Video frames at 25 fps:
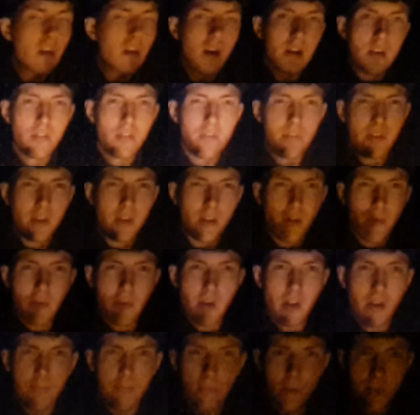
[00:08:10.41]
I don't think I'm
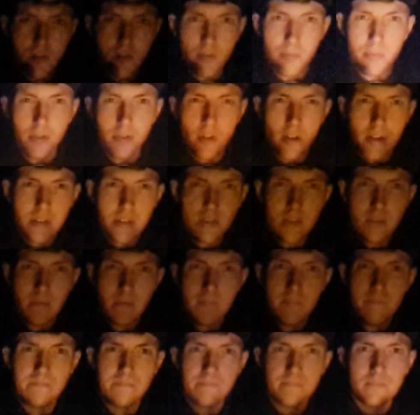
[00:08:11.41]
going to have my supper later.
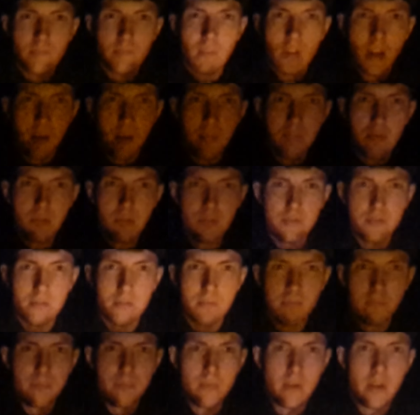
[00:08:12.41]
I'd brought
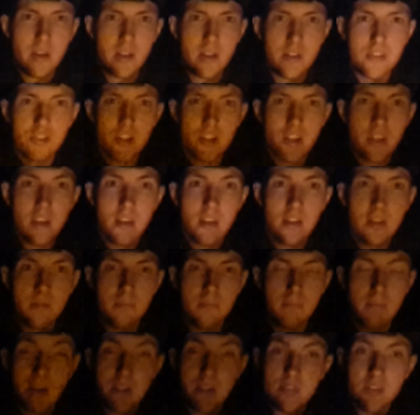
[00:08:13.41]
some
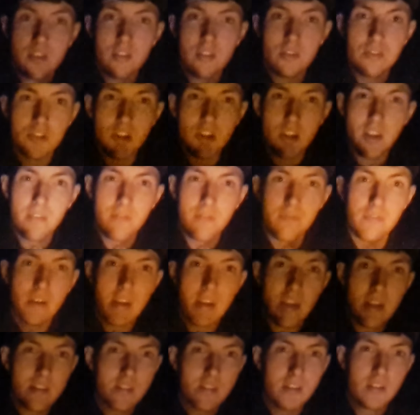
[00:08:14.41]
Mexican chicken
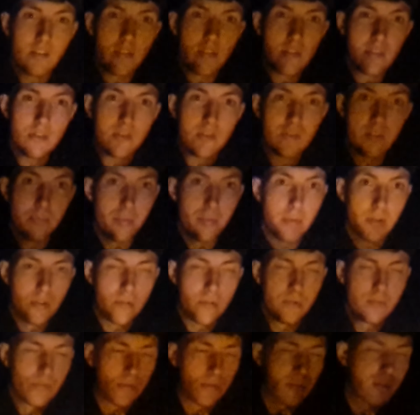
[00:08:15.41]
fajita super
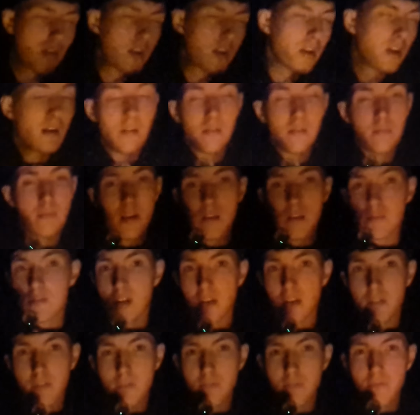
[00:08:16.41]
noodles. I'll
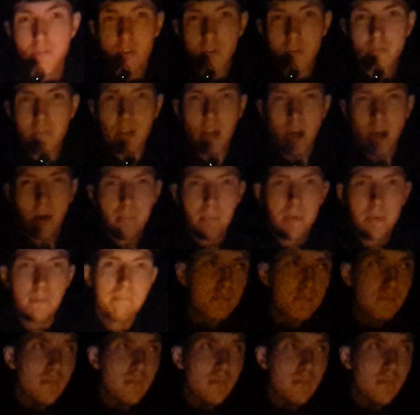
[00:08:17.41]
save them for another camp.